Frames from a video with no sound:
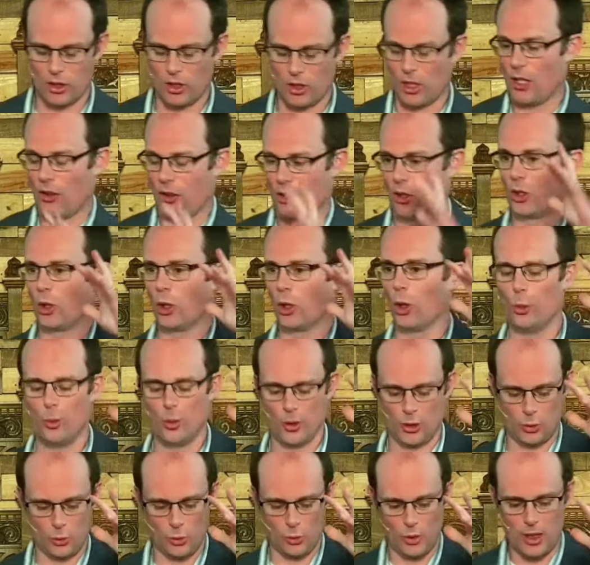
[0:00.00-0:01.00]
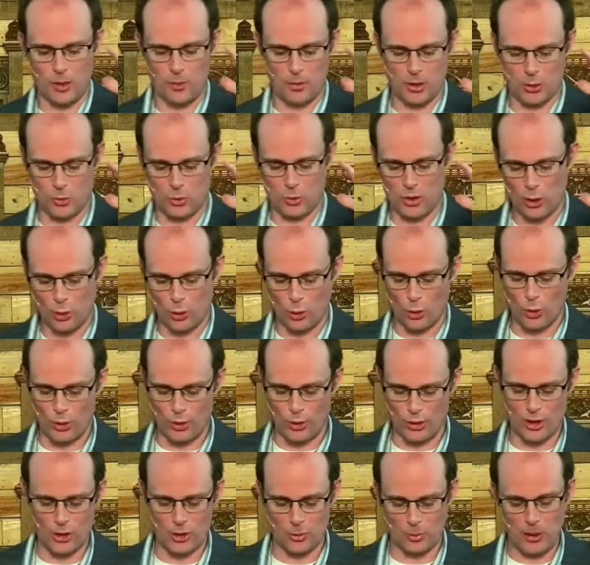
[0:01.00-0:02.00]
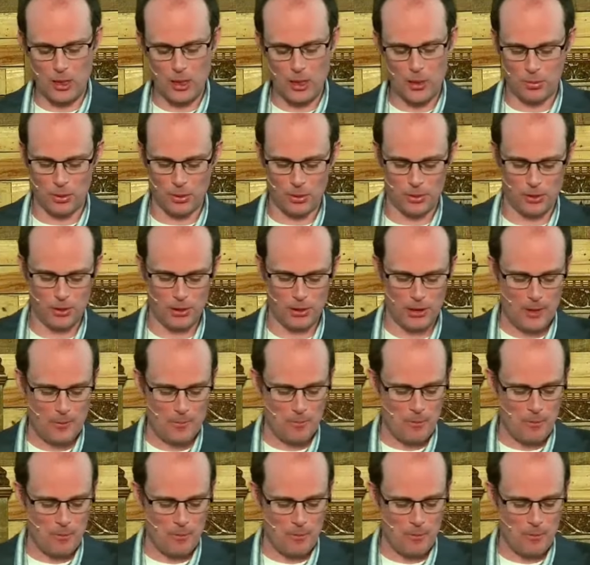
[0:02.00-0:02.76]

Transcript: the kind of the go between between God and his people.